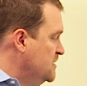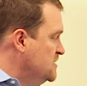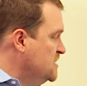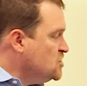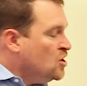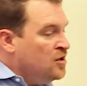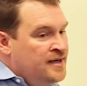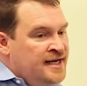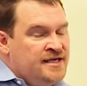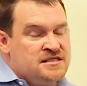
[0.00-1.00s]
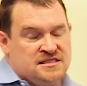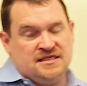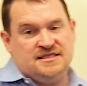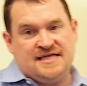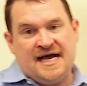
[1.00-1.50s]
Determining
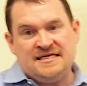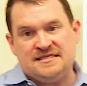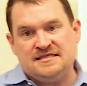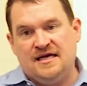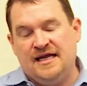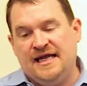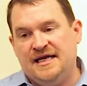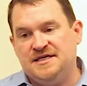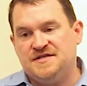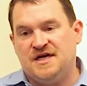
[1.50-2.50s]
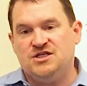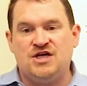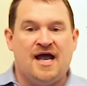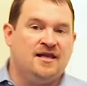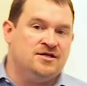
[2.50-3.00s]
success is a
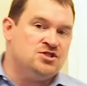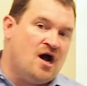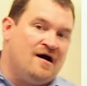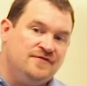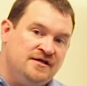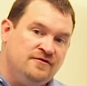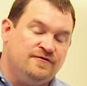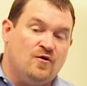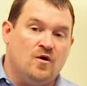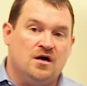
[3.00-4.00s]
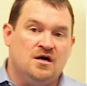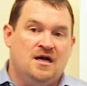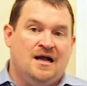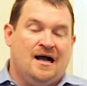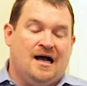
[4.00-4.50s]
challenge often for
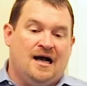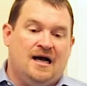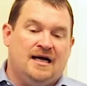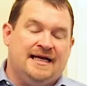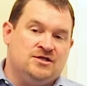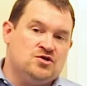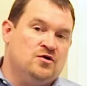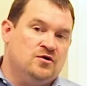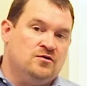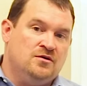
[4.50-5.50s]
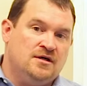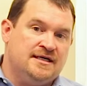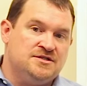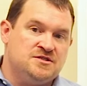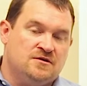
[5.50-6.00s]
internal
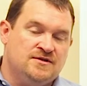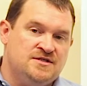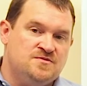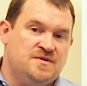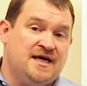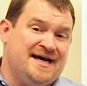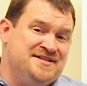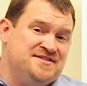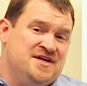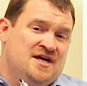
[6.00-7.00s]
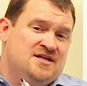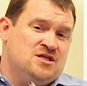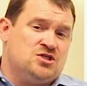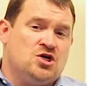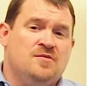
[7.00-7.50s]
consultants, because
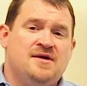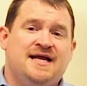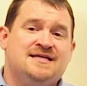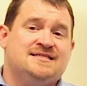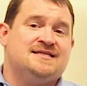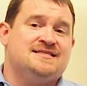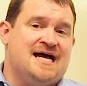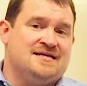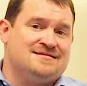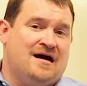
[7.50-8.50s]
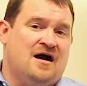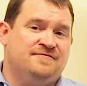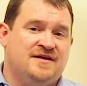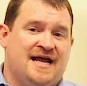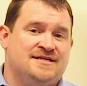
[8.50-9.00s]
determining success
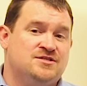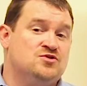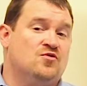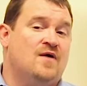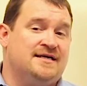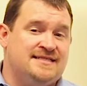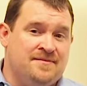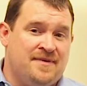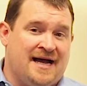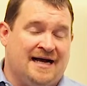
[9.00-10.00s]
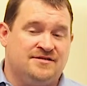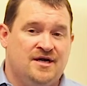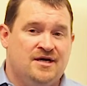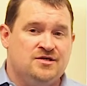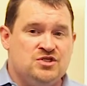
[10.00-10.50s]
often has a direct impact
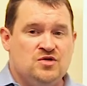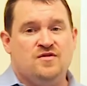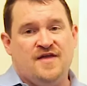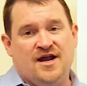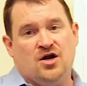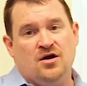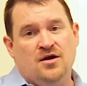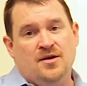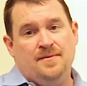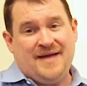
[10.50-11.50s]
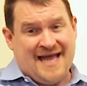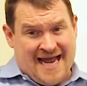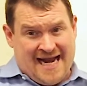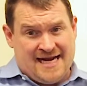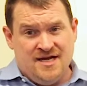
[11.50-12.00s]
to their
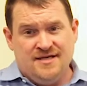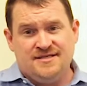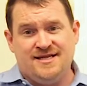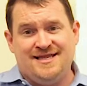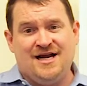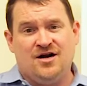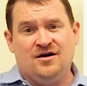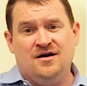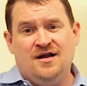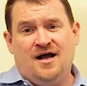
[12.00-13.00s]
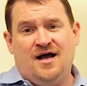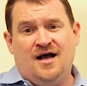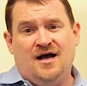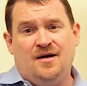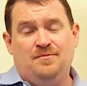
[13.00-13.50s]
pay, to their
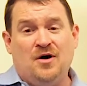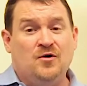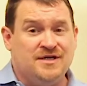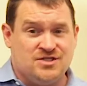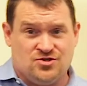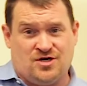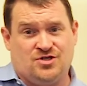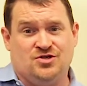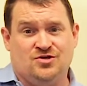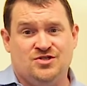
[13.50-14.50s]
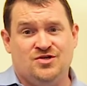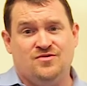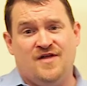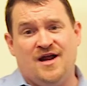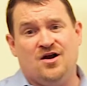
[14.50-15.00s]
bonus structure,
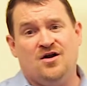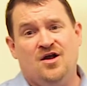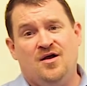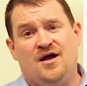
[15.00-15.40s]
to their